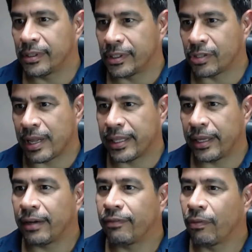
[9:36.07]
And so I
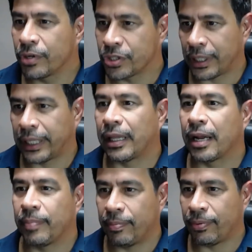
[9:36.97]
think, unfortunately, a lot
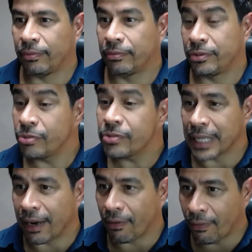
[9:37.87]
of people do
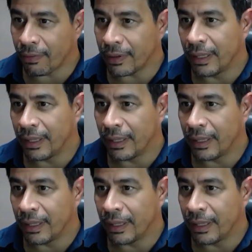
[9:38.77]
settle,